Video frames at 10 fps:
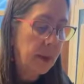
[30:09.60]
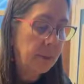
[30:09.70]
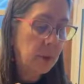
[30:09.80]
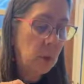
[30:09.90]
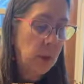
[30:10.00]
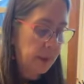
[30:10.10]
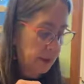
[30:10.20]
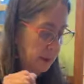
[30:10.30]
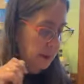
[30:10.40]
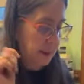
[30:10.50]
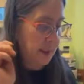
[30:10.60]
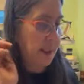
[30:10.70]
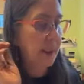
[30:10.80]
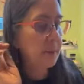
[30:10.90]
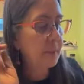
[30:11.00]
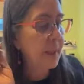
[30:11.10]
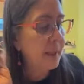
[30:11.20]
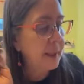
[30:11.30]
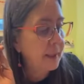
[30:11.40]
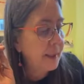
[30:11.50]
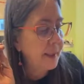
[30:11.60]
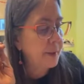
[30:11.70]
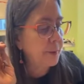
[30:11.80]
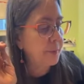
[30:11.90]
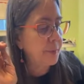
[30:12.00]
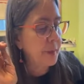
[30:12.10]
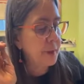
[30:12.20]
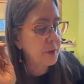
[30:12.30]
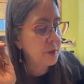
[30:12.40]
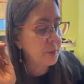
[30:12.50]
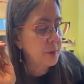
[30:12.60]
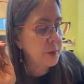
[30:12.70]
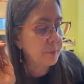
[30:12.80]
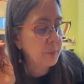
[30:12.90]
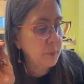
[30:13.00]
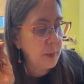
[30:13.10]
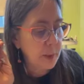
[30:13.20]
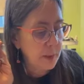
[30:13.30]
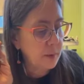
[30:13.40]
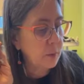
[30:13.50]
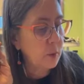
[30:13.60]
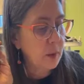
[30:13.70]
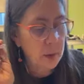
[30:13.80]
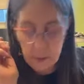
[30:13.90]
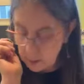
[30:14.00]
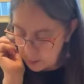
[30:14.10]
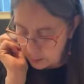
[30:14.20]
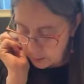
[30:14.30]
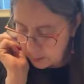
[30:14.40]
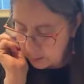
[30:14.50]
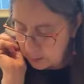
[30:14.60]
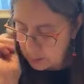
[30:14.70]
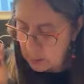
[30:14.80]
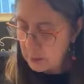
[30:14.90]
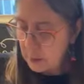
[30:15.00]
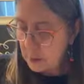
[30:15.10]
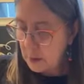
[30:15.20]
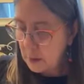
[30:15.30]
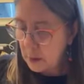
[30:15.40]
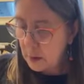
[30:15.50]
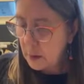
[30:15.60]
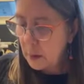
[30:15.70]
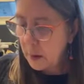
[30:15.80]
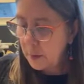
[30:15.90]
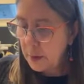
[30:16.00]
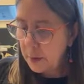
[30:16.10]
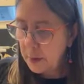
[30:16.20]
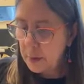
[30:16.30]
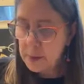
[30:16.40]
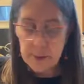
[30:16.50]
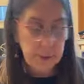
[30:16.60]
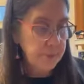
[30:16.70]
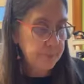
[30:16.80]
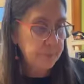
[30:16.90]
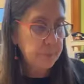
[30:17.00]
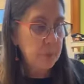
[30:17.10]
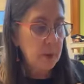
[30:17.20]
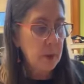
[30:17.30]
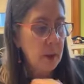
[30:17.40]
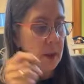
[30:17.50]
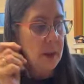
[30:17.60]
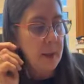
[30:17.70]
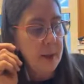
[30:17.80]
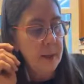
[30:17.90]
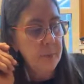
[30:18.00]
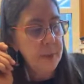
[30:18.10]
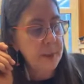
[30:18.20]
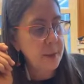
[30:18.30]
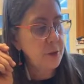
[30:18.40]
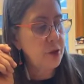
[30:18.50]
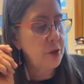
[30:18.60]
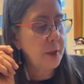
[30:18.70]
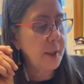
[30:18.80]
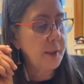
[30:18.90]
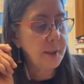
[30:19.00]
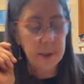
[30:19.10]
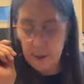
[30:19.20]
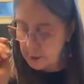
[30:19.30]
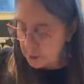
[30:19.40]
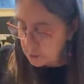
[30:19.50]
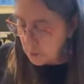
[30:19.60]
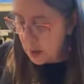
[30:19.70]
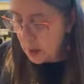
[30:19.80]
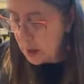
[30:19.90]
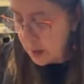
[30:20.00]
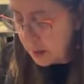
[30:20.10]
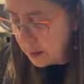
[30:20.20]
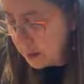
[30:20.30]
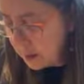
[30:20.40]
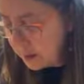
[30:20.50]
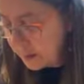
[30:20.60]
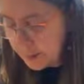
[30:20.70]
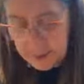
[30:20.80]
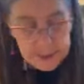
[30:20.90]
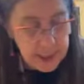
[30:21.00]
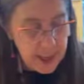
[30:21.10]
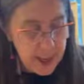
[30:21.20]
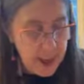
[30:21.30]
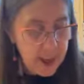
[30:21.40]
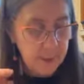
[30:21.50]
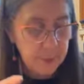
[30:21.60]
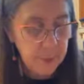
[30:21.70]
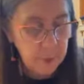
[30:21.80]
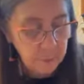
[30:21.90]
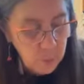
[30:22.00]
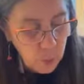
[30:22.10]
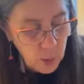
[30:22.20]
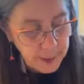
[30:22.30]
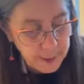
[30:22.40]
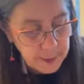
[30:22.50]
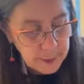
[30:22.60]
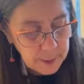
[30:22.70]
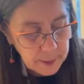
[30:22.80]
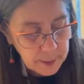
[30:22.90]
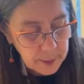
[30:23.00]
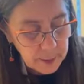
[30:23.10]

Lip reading: I'm going to take my liner brush, whichever one this was. Oh, here it is. And I want to get just a small dab of white.